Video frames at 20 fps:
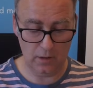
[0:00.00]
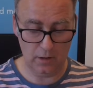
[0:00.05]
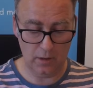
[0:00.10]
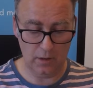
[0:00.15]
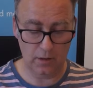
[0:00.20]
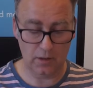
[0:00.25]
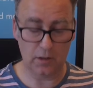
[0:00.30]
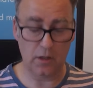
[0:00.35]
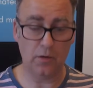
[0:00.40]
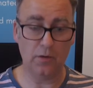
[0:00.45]

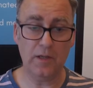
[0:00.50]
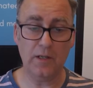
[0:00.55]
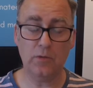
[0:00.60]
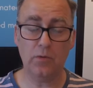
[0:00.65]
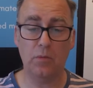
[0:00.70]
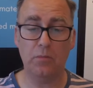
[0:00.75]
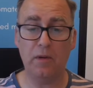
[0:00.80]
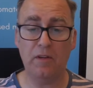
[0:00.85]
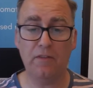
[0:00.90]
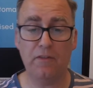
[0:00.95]
So this
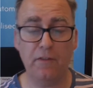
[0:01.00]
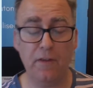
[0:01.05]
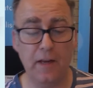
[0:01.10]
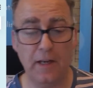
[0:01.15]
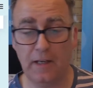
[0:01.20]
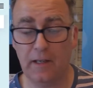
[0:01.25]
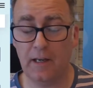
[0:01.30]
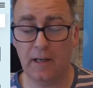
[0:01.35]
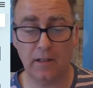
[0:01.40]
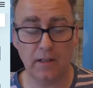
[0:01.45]
will be
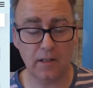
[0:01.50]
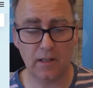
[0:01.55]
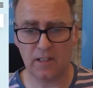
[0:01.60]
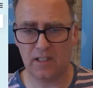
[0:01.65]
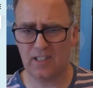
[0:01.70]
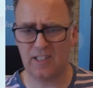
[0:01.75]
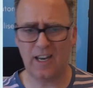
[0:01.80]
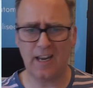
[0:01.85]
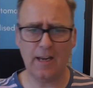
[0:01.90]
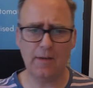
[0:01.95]
feeding into the
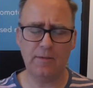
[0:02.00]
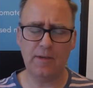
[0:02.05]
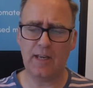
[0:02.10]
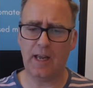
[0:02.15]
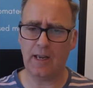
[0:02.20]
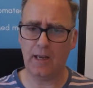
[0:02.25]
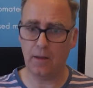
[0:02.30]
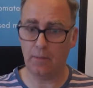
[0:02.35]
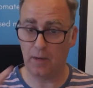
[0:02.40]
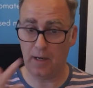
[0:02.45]
same
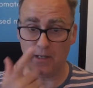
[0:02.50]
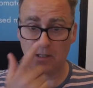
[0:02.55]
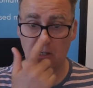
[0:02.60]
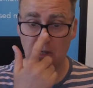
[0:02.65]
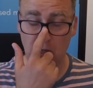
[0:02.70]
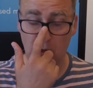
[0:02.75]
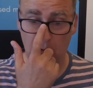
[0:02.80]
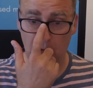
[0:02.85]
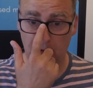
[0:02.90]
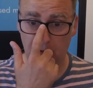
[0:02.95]
database that
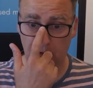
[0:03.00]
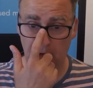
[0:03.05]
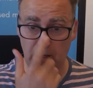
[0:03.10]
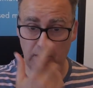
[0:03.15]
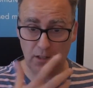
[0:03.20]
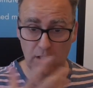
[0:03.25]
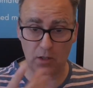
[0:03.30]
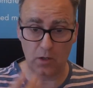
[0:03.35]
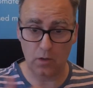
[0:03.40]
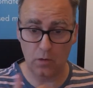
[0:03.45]
you would feed
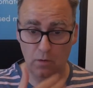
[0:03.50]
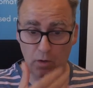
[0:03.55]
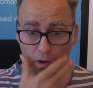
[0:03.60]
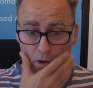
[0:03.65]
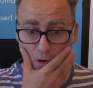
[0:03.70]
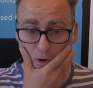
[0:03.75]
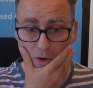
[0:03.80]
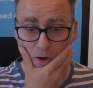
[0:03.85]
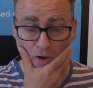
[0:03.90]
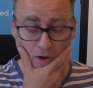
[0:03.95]
to
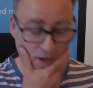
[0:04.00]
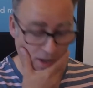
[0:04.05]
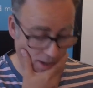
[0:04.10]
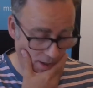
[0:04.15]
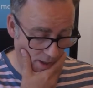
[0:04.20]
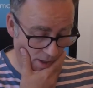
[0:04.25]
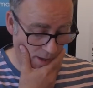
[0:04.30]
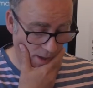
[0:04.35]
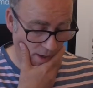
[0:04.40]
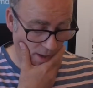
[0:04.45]
on
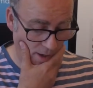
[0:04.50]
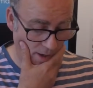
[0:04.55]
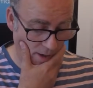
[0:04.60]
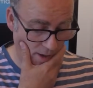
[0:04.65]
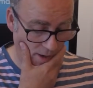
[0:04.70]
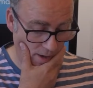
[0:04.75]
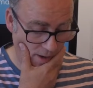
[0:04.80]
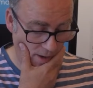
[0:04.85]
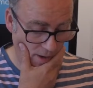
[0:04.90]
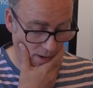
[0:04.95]

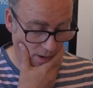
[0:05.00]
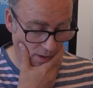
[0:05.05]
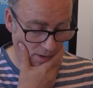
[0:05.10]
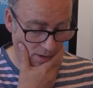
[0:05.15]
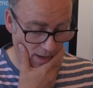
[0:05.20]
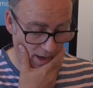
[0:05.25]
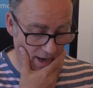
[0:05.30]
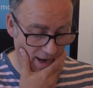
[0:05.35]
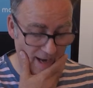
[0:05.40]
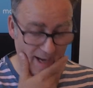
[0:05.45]

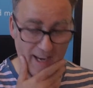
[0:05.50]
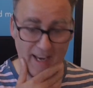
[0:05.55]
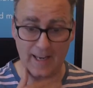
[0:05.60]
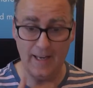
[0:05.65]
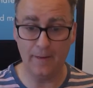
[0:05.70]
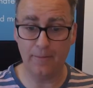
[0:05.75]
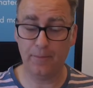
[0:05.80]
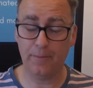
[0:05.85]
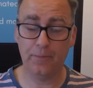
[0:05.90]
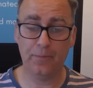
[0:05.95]
any
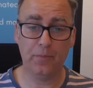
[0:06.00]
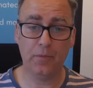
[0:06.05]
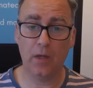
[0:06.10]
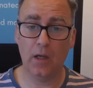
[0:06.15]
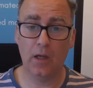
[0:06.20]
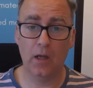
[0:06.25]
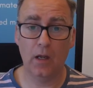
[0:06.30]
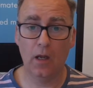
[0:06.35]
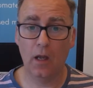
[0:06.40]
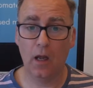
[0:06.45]

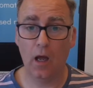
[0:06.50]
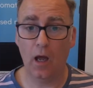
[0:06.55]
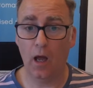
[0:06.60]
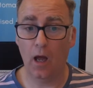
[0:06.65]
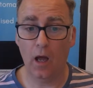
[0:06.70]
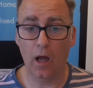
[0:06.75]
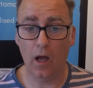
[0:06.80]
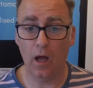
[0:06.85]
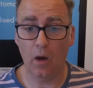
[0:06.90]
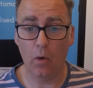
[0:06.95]

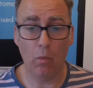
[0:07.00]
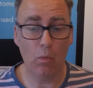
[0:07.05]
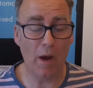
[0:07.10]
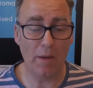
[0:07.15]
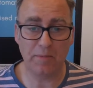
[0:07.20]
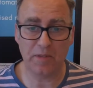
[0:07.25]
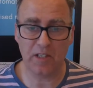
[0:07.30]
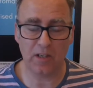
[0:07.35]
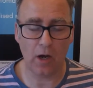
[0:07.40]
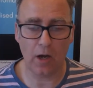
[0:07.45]

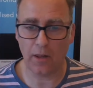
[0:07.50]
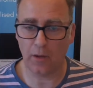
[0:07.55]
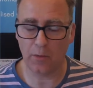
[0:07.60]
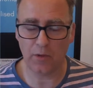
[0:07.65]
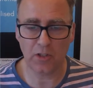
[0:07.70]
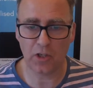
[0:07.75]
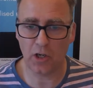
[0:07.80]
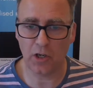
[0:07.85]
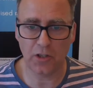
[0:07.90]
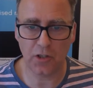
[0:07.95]
website that was
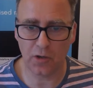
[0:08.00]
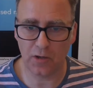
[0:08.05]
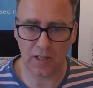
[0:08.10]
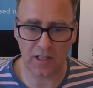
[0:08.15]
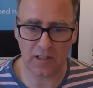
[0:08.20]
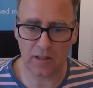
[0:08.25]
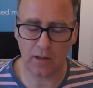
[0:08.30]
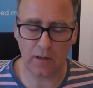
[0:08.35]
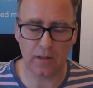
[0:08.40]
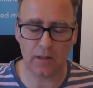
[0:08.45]
going to do this.
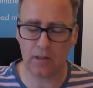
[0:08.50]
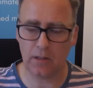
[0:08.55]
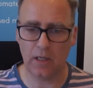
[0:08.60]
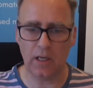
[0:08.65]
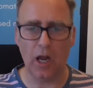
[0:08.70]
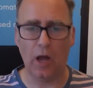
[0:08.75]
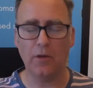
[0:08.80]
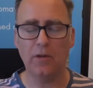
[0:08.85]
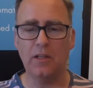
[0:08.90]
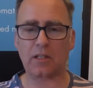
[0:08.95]
So it's,
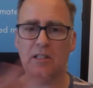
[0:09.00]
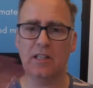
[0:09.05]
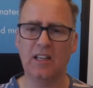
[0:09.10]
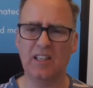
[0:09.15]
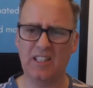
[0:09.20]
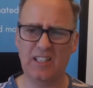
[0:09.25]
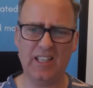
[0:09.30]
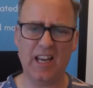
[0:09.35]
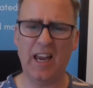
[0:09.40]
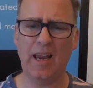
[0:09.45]
it's the
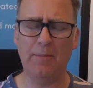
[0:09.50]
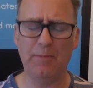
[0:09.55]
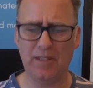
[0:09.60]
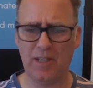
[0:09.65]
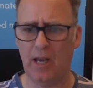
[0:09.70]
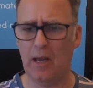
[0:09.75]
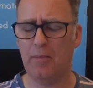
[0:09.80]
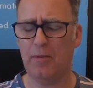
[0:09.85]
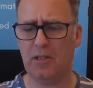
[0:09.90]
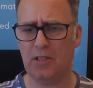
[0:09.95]
same
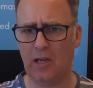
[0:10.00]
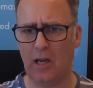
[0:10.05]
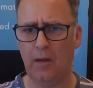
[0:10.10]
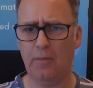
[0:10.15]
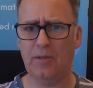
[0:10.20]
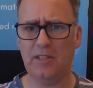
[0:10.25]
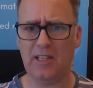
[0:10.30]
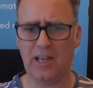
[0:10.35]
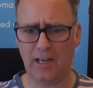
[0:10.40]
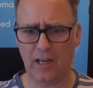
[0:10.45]
type
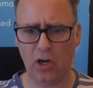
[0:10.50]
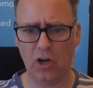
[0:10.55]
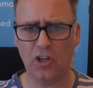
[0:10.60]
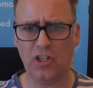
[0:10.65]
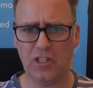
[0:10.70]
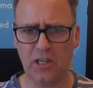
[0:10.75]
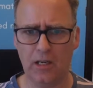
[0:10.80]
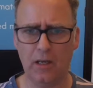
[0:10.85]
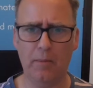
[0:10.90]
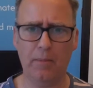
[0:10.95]
of
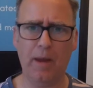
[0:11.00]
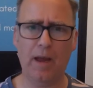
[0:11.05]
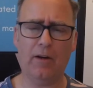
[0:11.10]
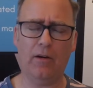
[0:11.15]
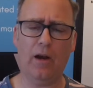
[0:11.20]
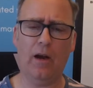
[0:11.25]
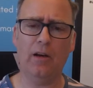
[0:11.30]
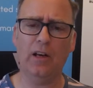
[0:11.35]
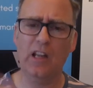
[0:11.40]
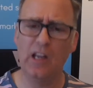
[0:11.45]
technology in the
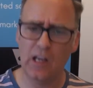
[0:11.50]
background.